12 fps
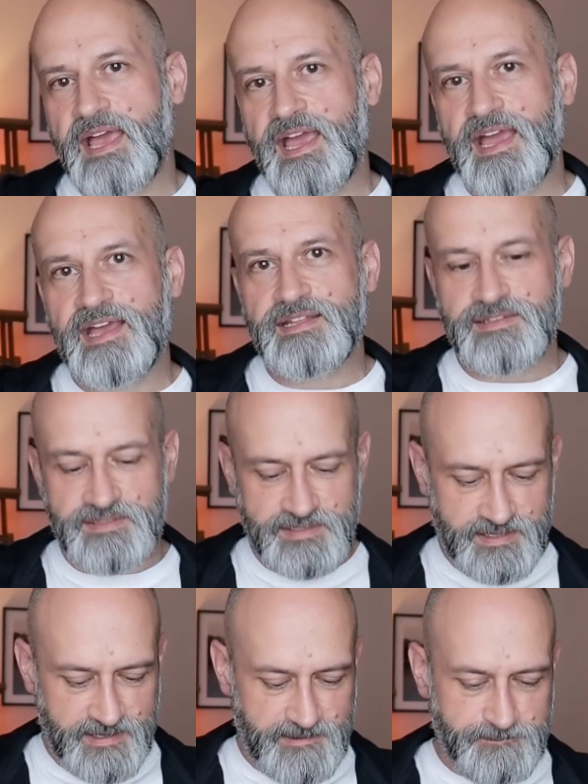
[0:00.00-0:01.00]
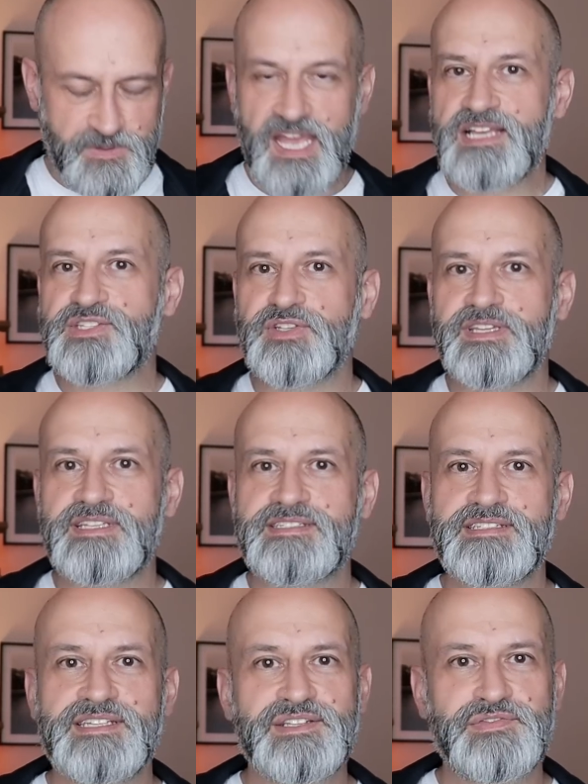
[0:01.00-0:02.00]
And yeah, so this
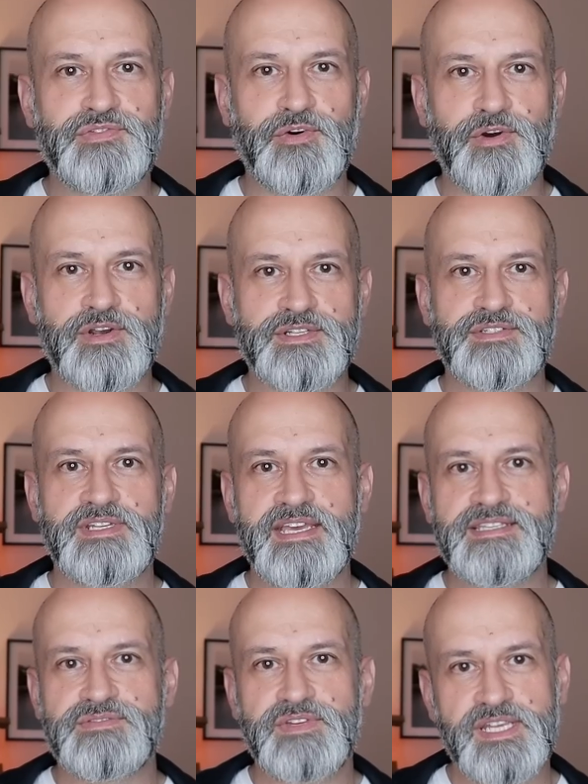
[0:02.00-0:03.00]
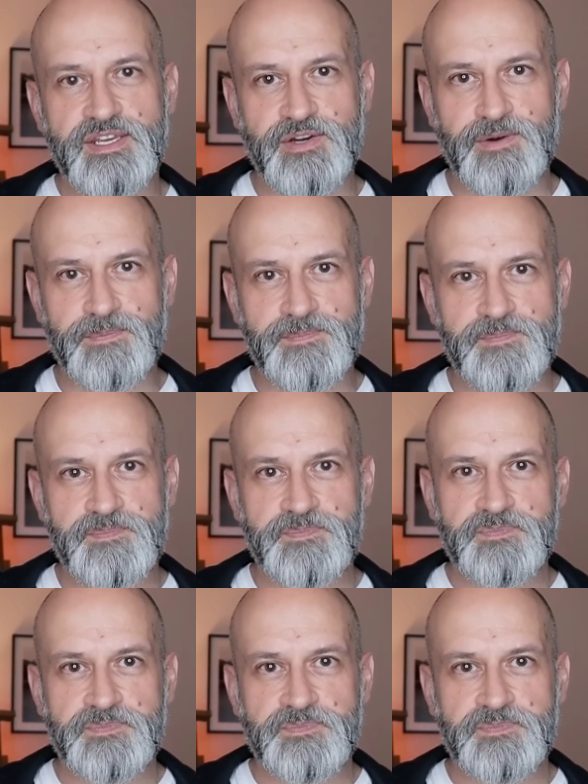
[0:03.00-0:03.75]
is it for today's video.